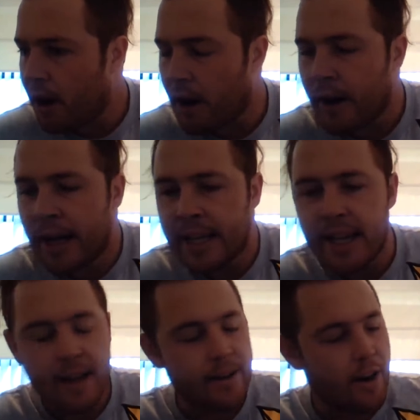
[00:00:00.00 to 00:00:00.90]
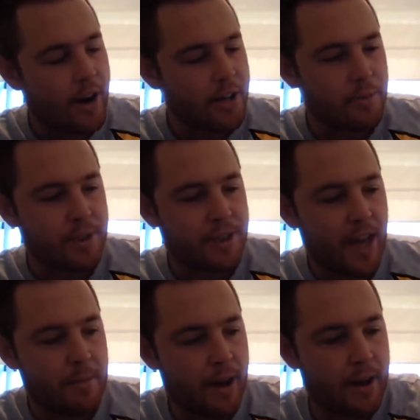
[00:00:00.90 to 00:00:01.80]
Oh yeah, no. I just wanted to
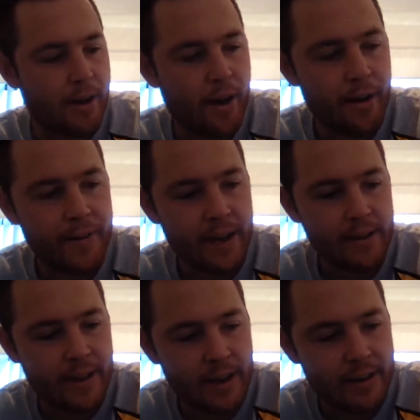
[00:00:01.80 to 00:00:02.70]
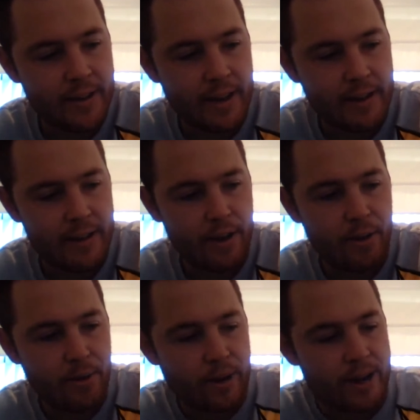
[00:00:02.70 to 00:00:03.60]
say about on that
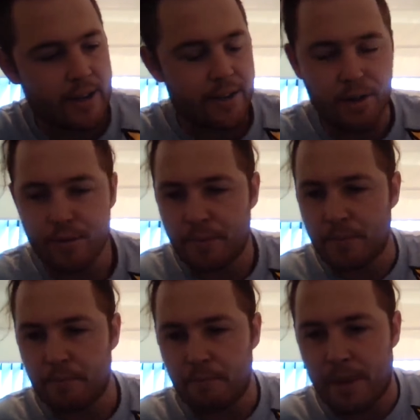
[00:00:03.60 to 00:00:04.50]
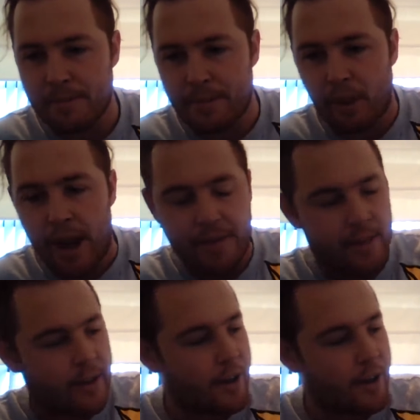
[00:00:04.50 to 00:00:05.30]
whole like, you know, beam of light thing.